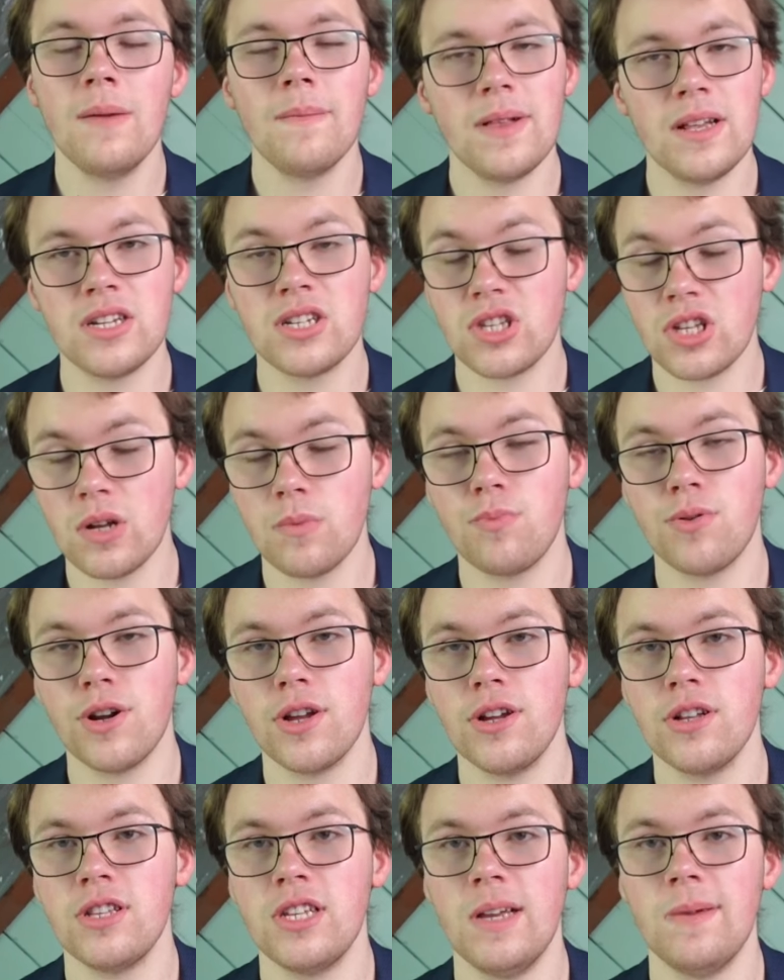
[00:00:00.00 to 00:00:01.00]
but it's still a
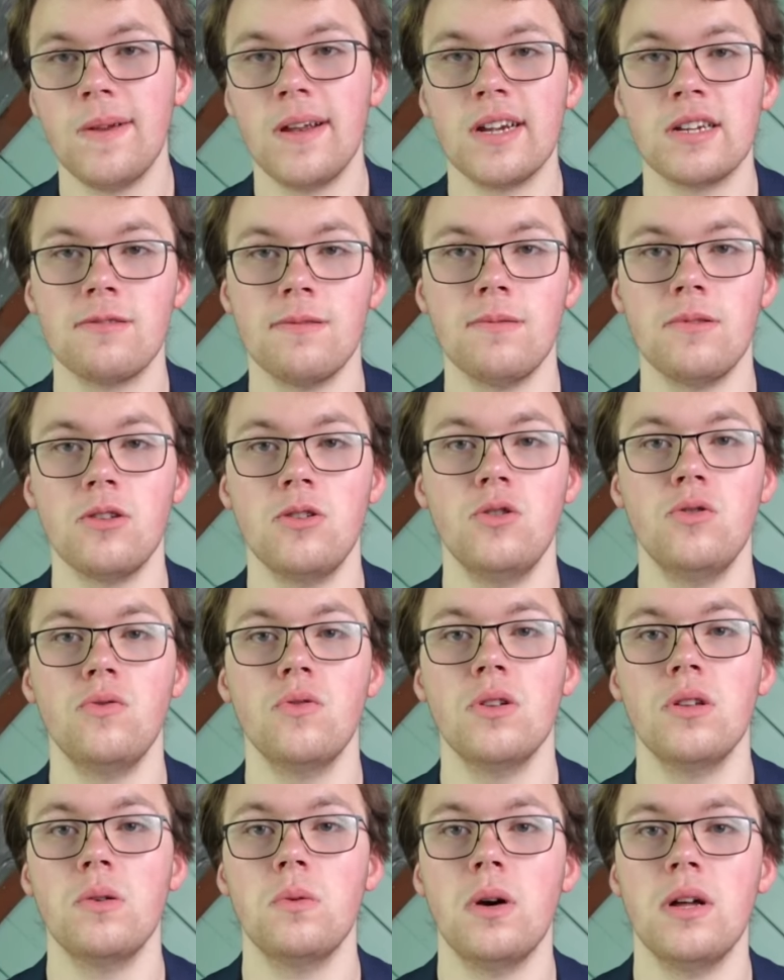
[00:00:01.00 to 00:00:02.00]
pretty good team and expect to do
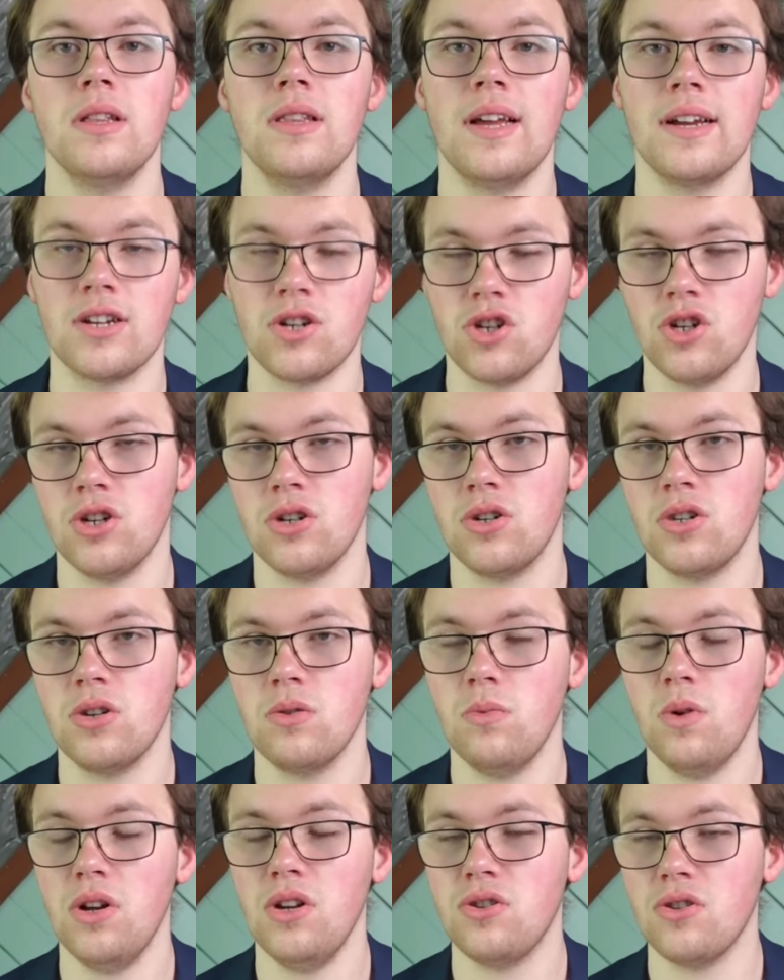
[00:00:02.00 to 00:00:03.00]
really well next year.
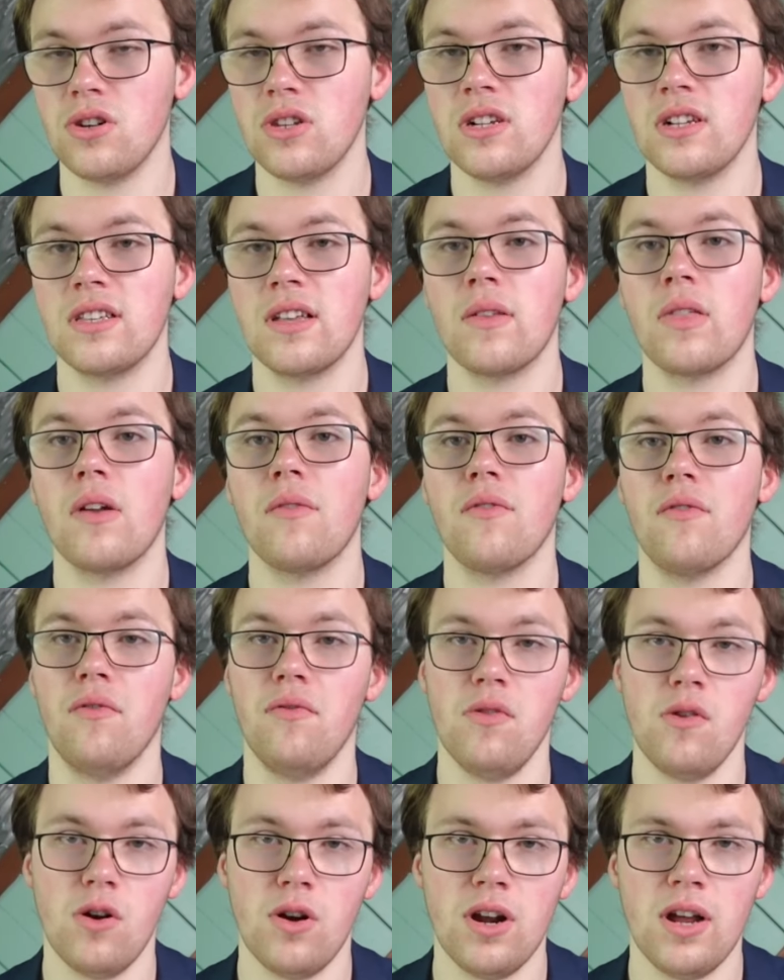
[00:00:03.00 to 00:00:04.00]
So, interesting stuff there for
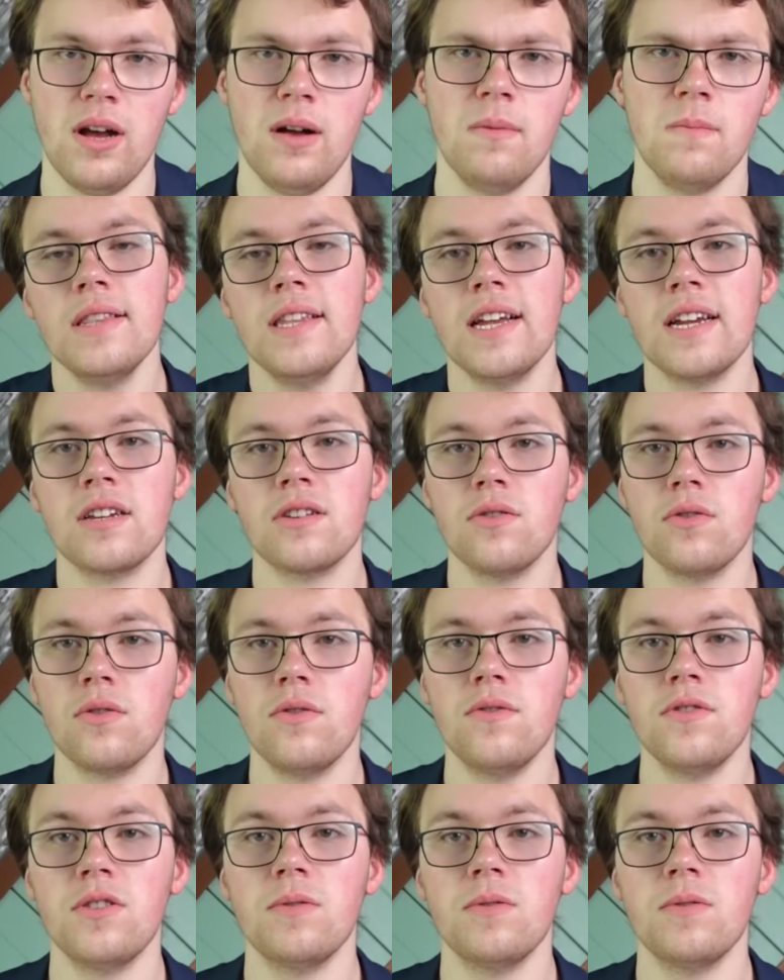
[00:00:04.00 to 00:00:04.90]
Florida. Next, we're going over